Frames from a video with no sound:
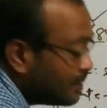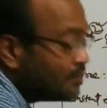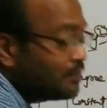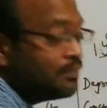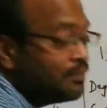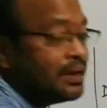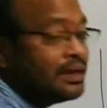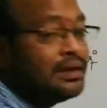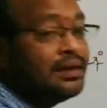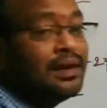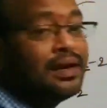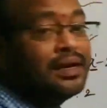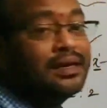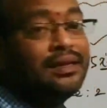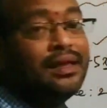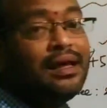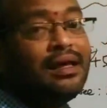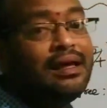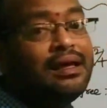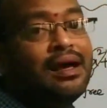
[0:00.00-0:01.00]
but not the
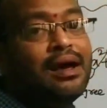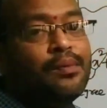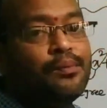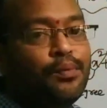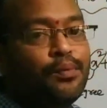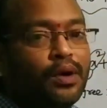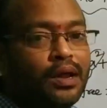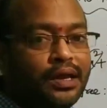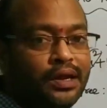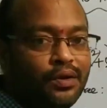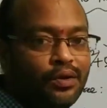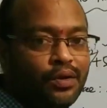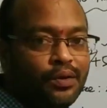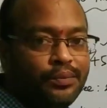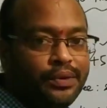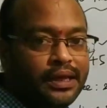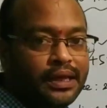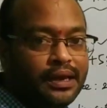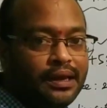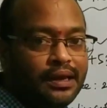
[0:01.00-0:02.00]

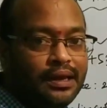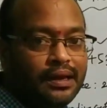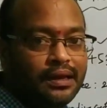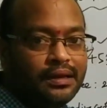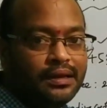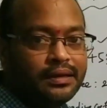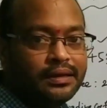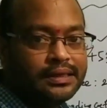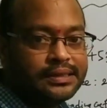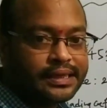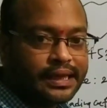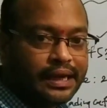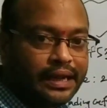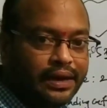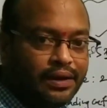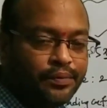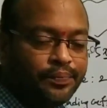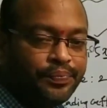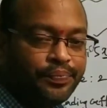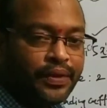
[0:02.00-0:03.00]
polynomial. Is it clear now?
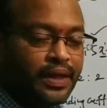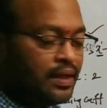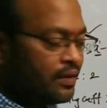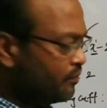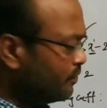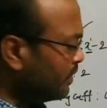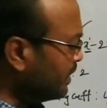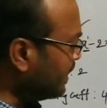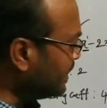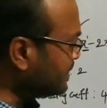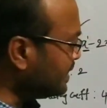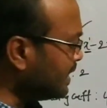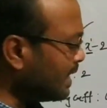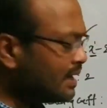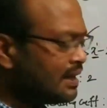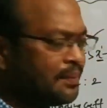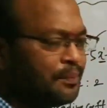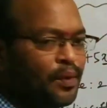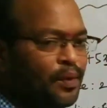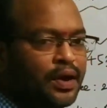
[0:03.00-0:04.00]
When it is not the
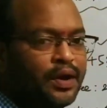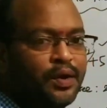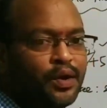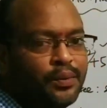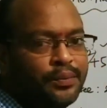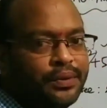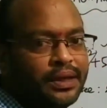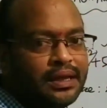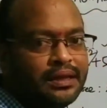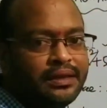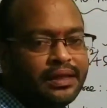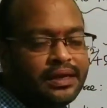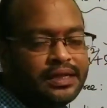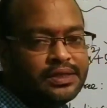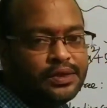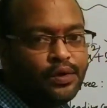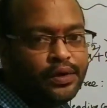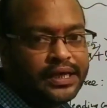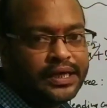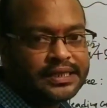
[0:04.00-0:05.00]
polynomial, there is no
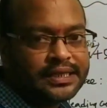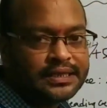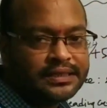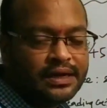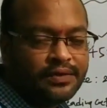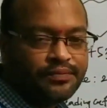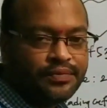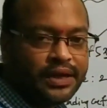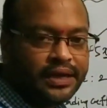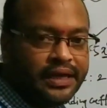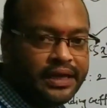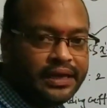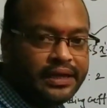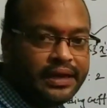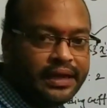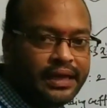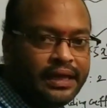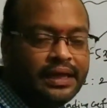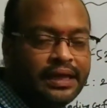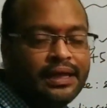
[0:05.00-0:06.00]
discussion of the
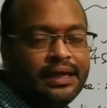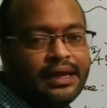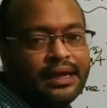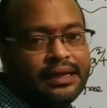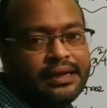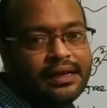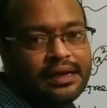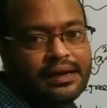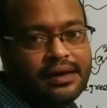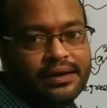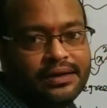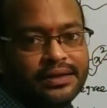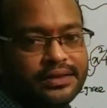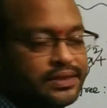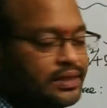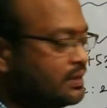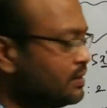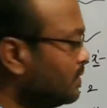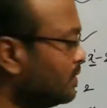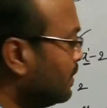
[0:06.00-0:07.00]
degree and the constant.
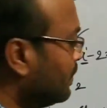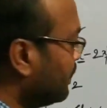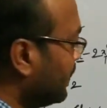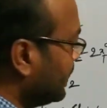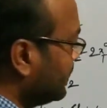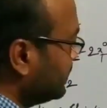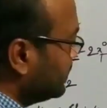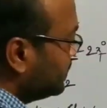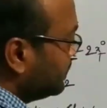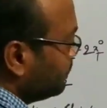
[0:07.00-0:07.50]
Right.